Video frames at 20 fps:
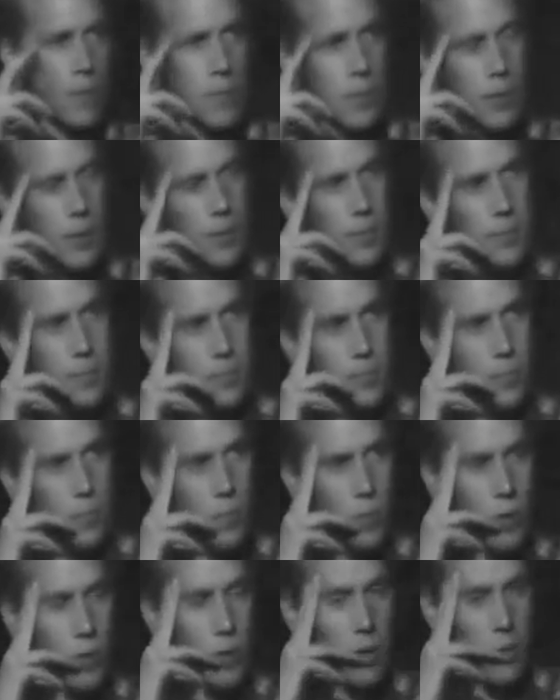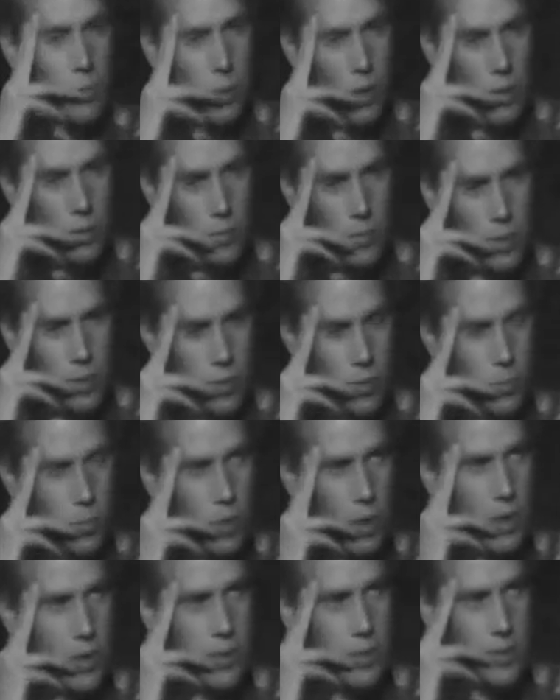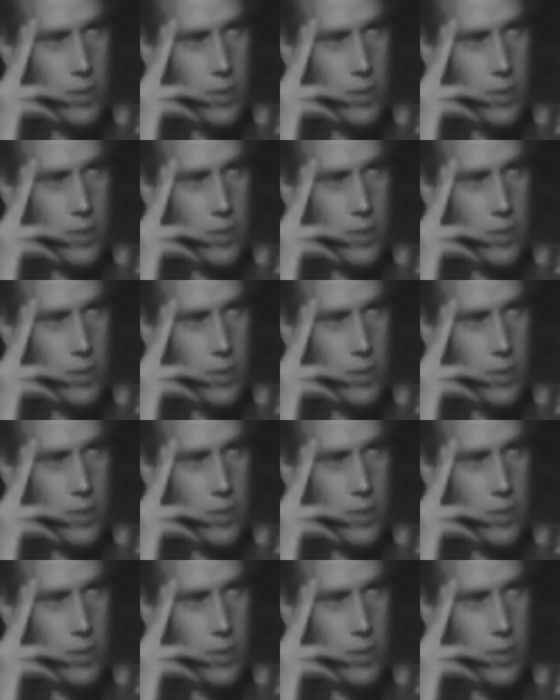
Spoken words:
Right, right. And probably a major block